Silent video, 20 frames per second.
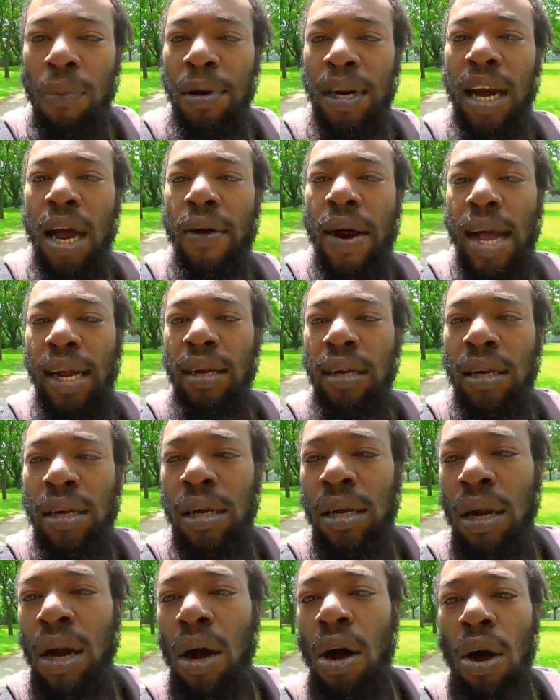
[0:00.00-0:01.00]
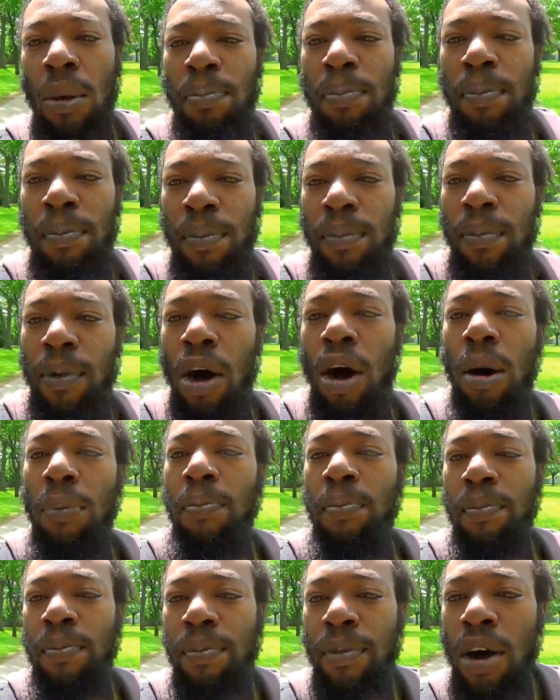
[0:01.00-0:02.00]
alright? Up, up,
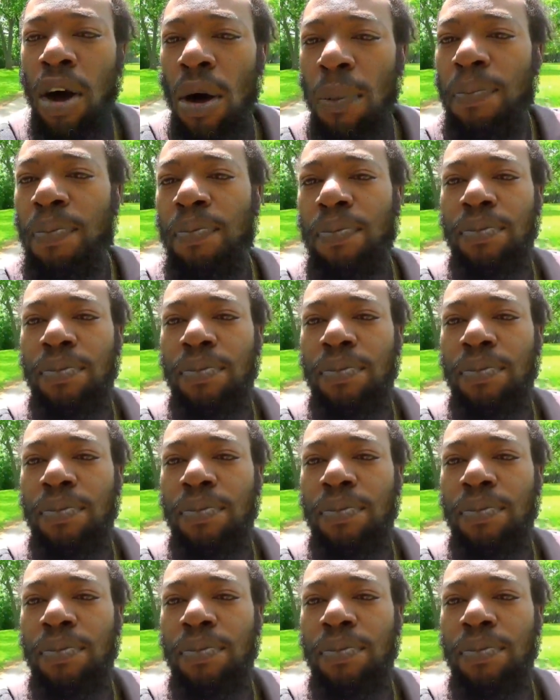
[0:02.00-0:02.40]
up.